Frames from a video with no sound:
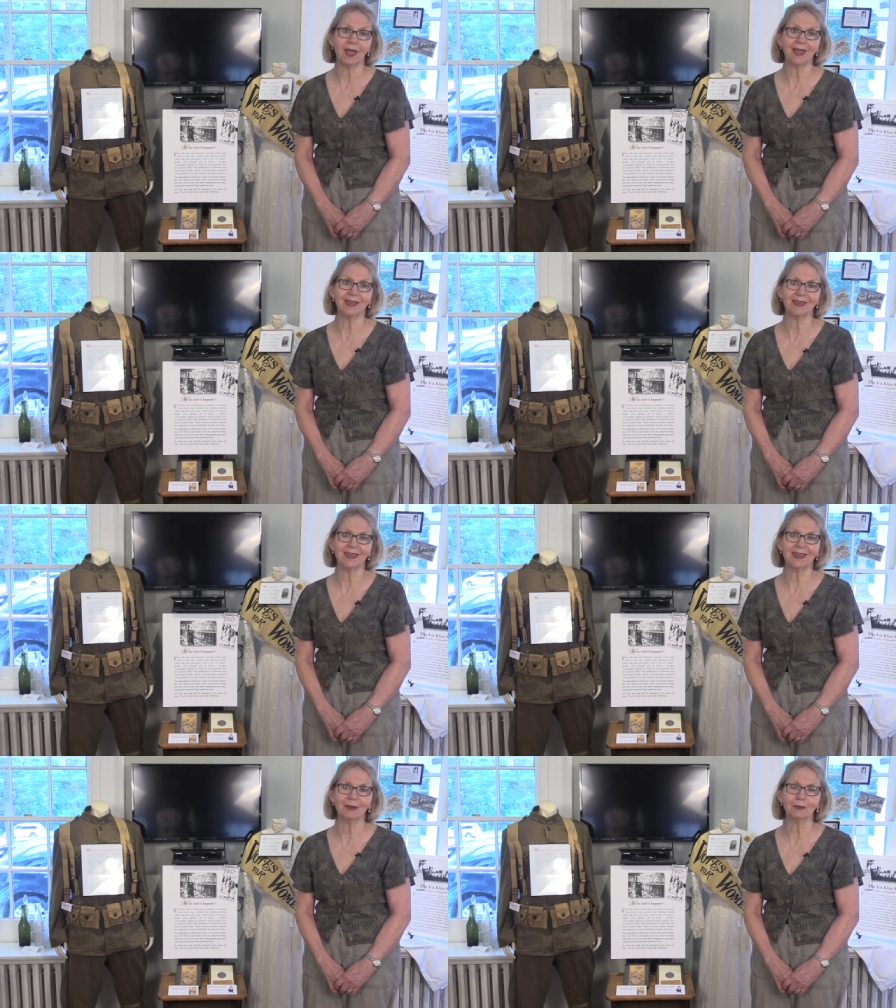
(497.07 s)
And
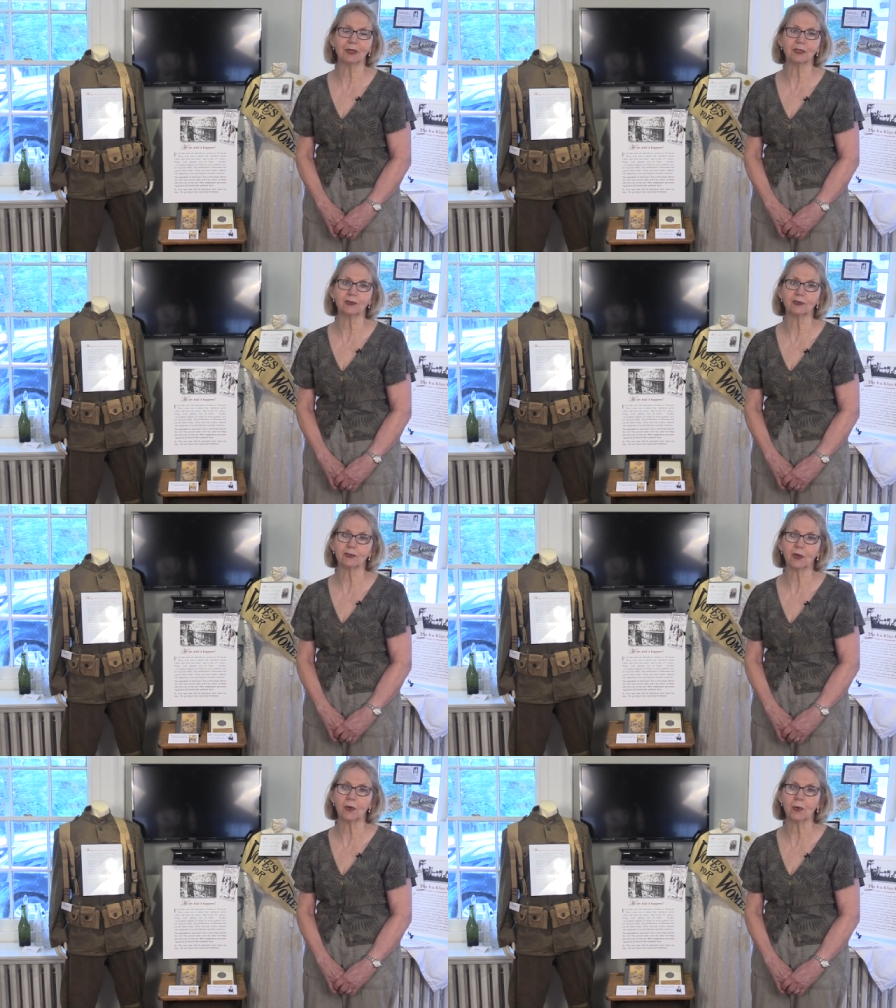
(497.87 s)
it was
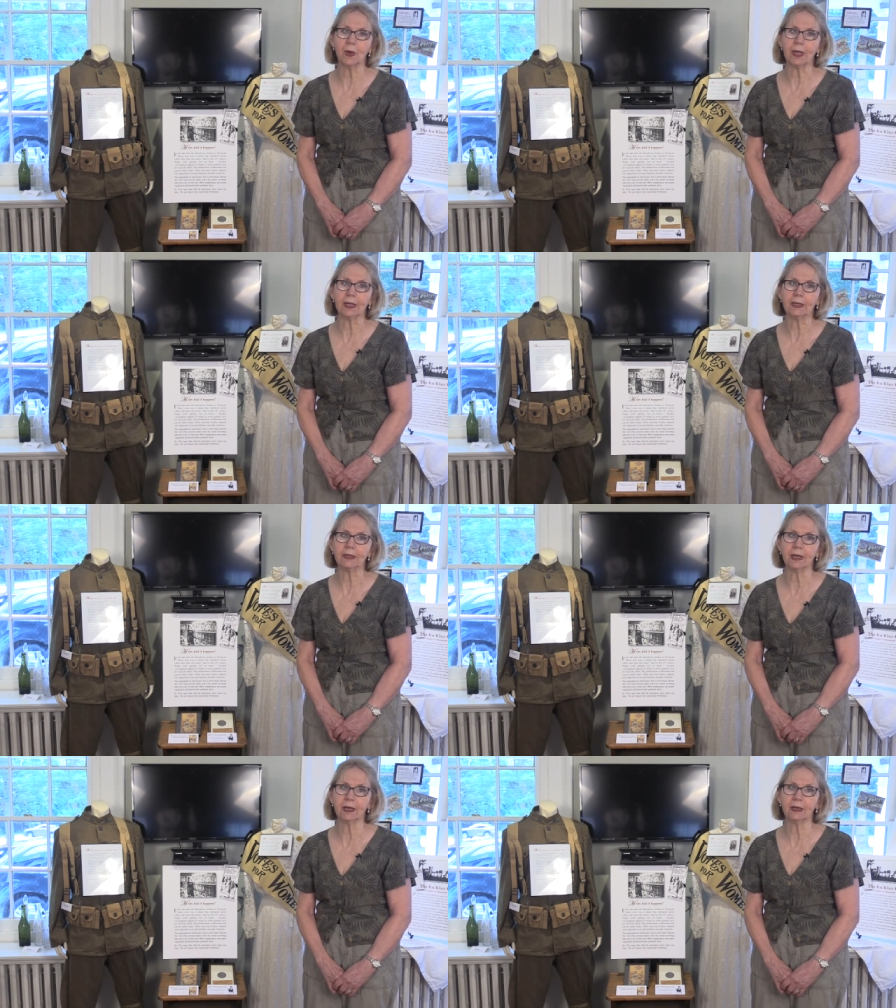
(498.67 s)
so
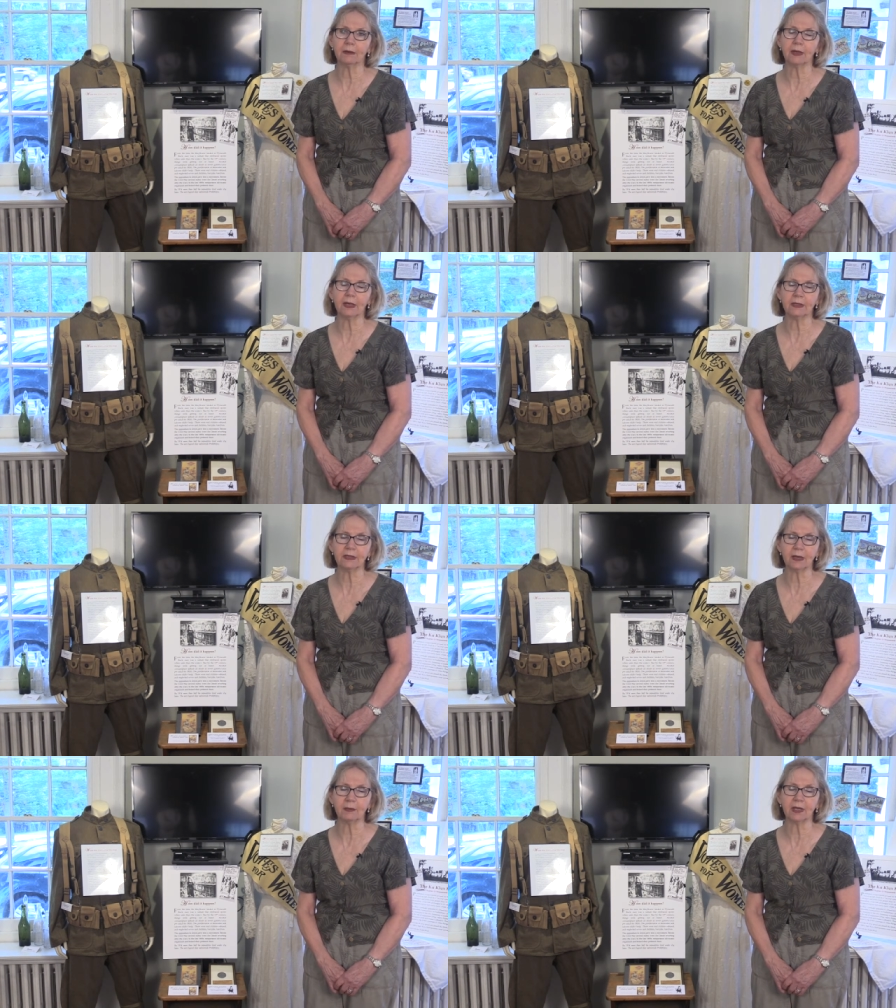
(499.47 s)
in, uh,
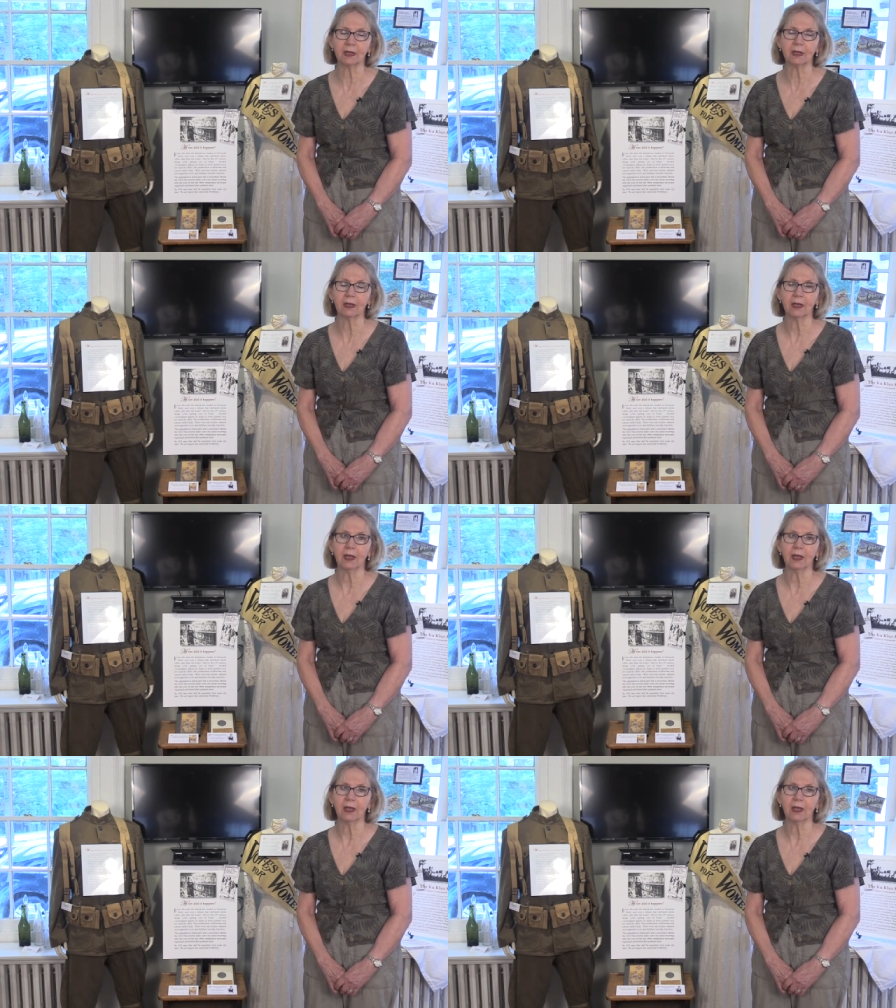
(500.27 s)
endemic